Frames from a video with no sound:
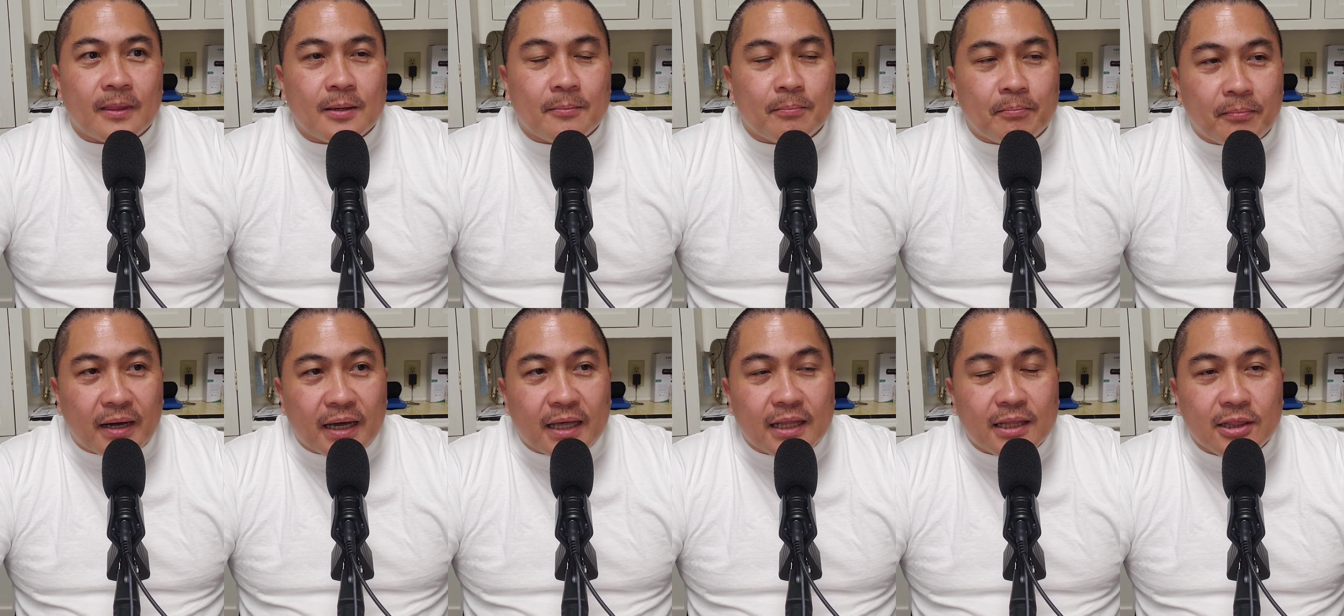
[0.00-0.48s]

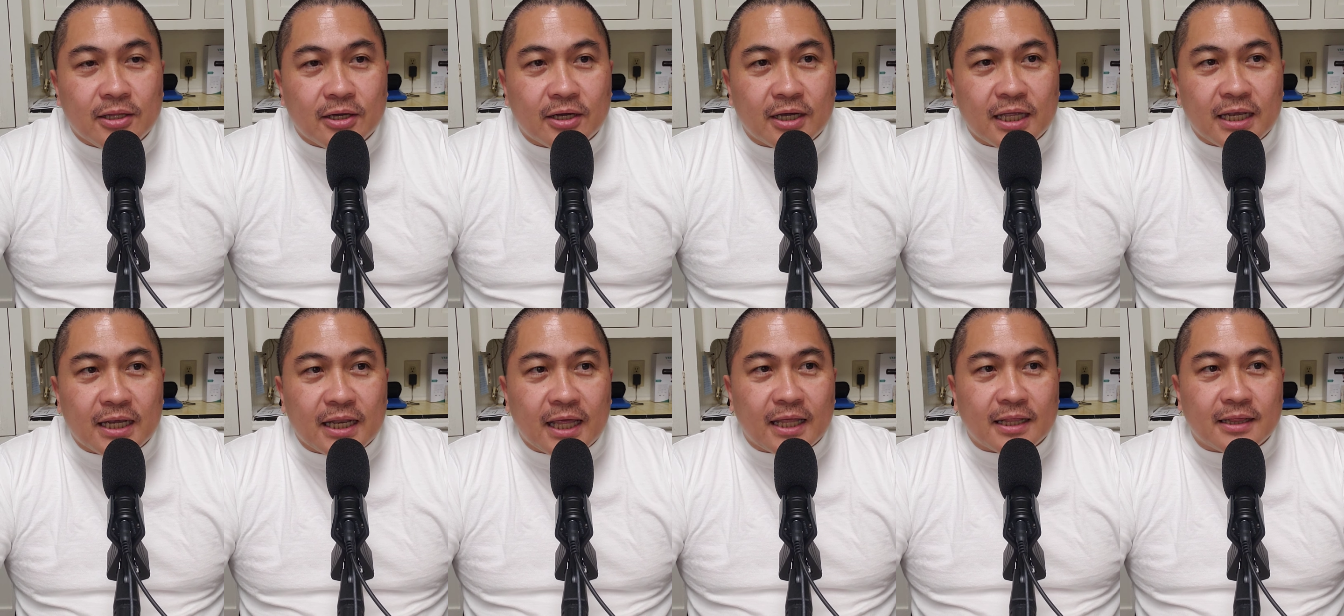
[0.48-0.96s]
By
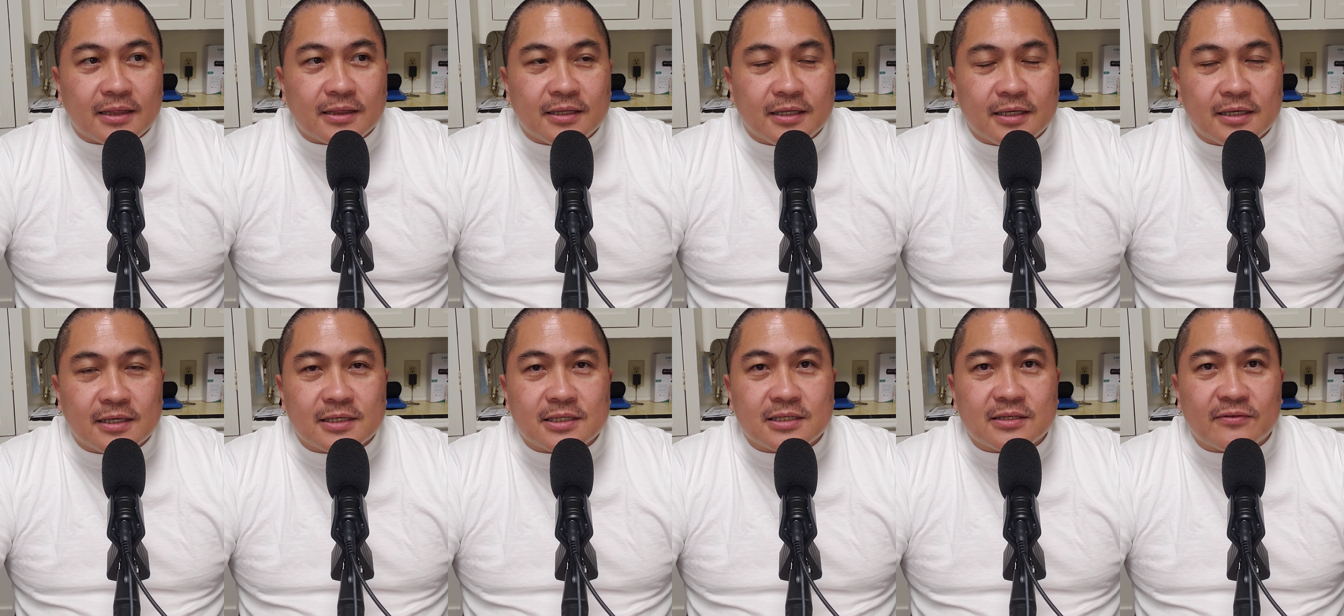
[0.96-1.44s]
looking at
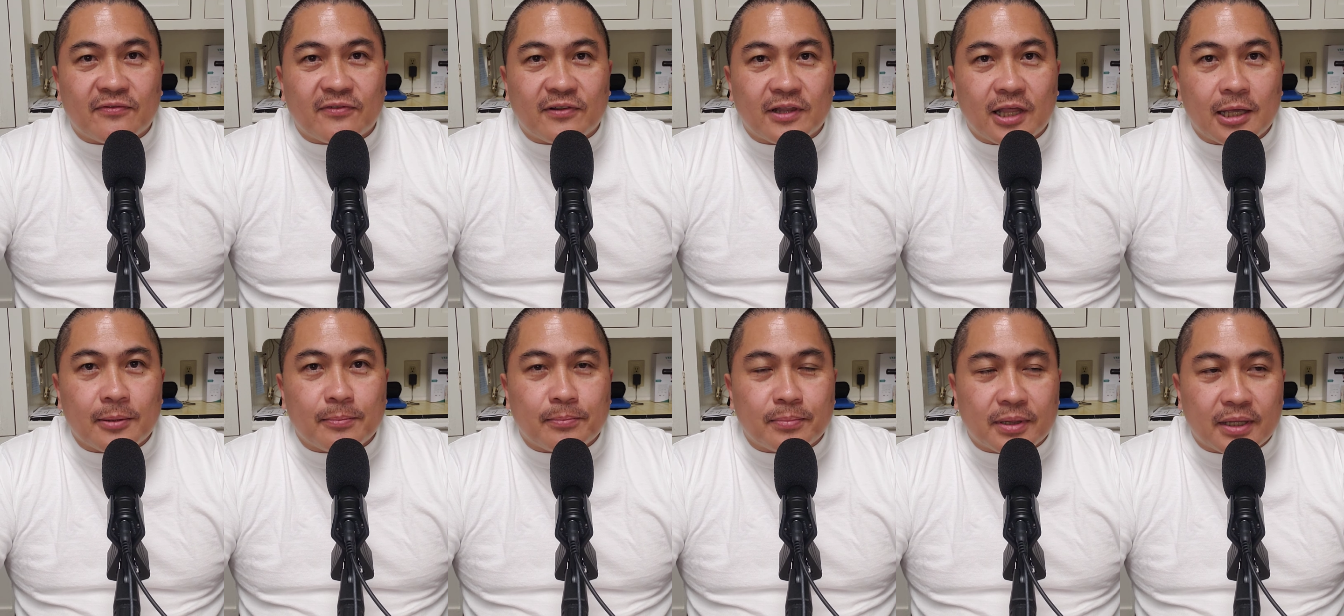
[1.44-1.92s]
this
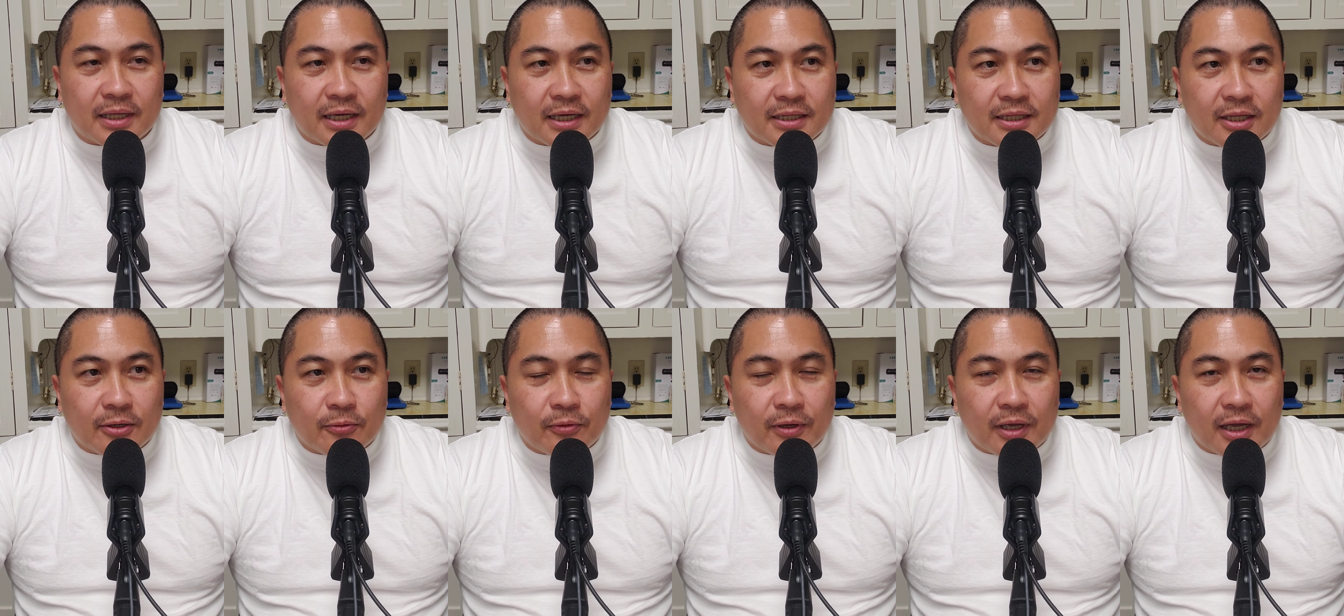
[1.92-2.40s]
flight plan
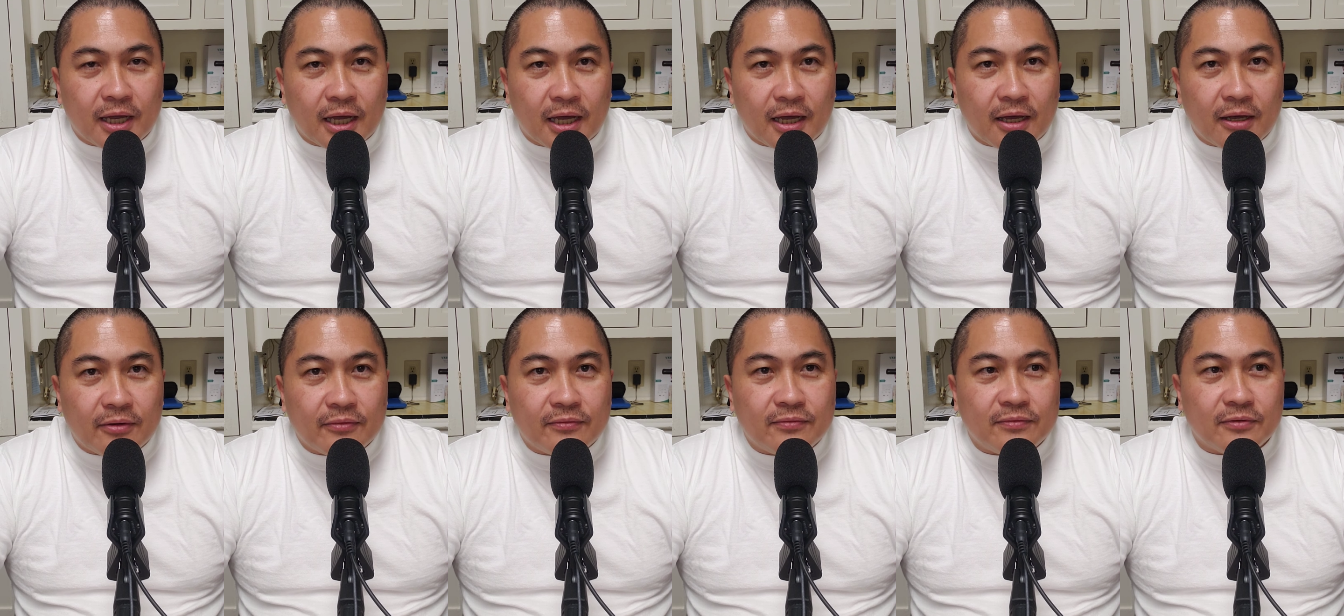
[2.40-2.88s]
that we
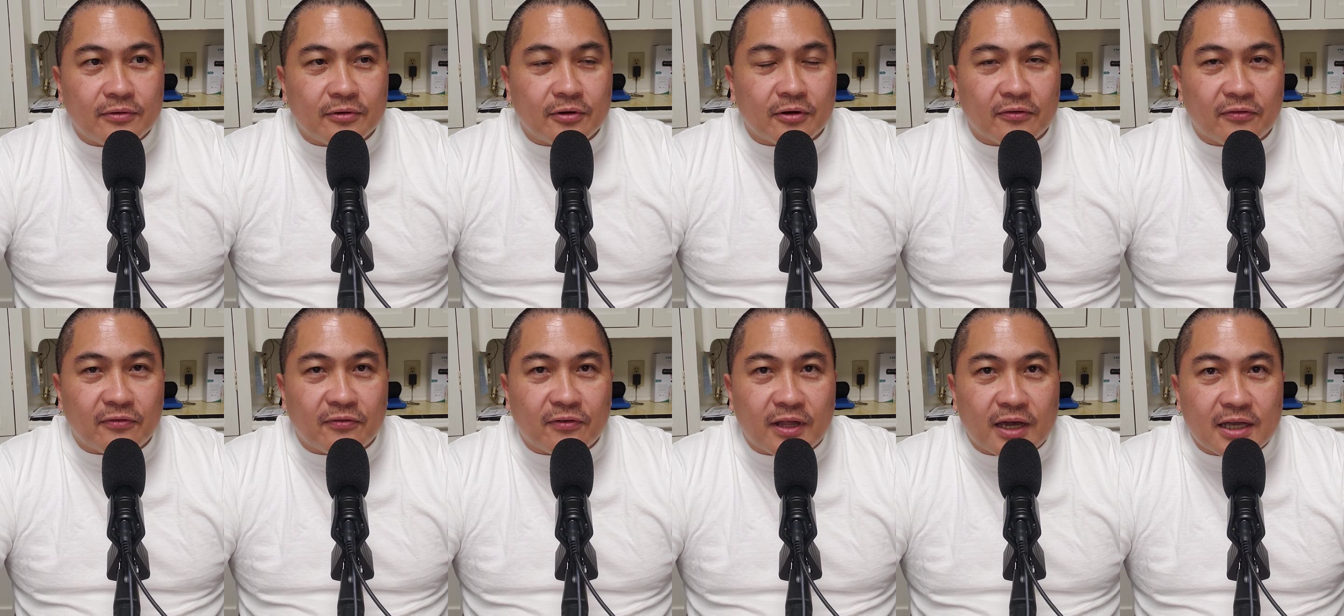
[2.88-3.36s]
have or
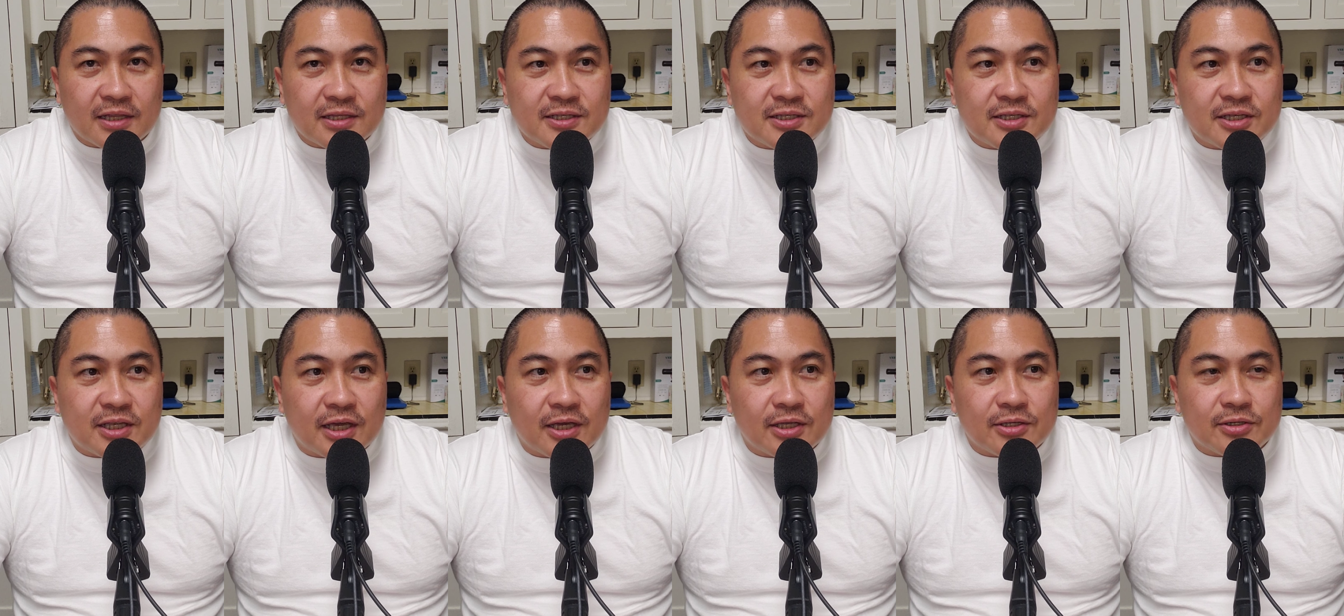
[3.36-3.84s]
flight
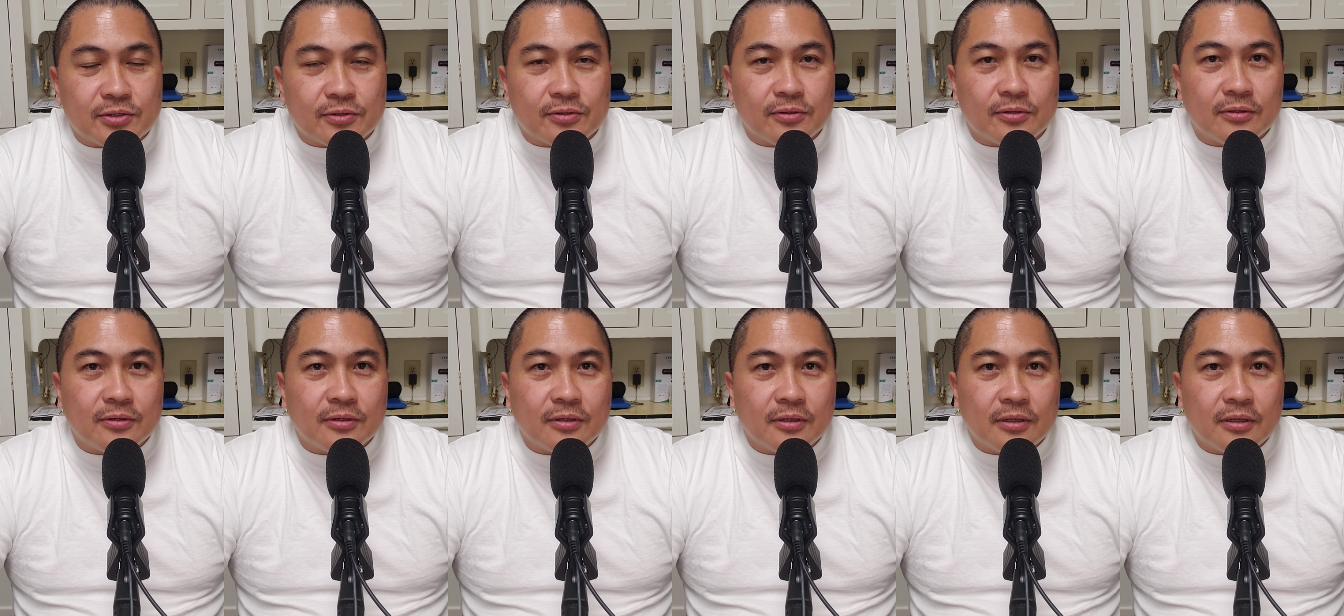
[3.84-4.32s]

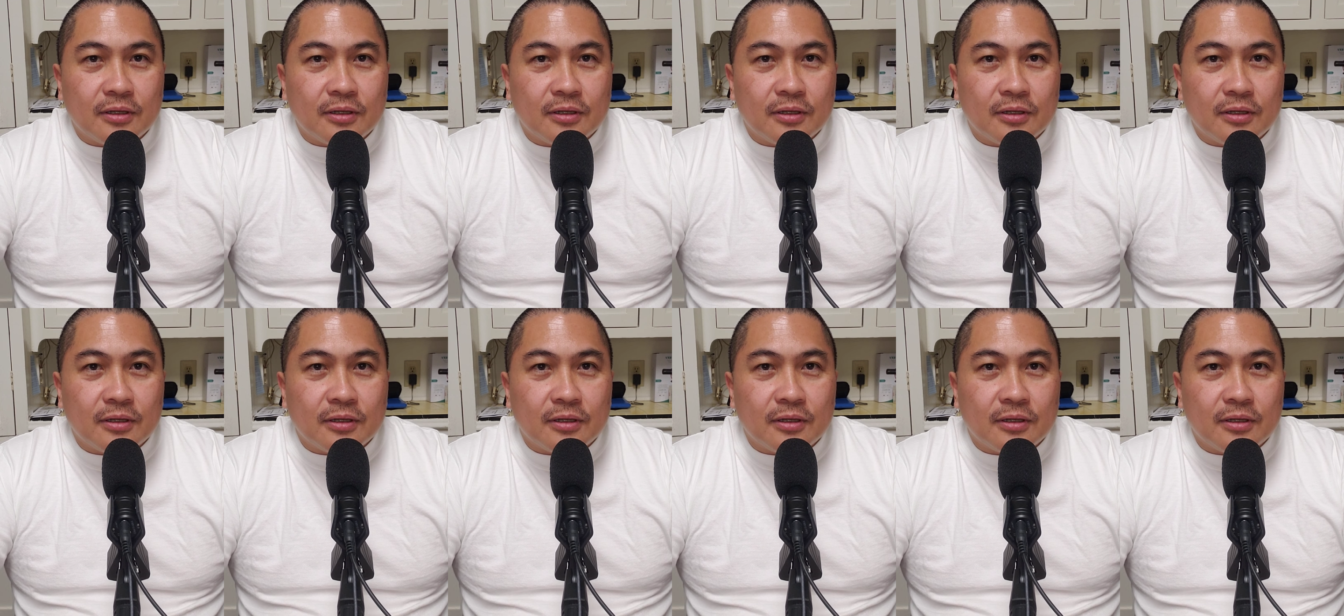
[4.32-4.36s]
schedule,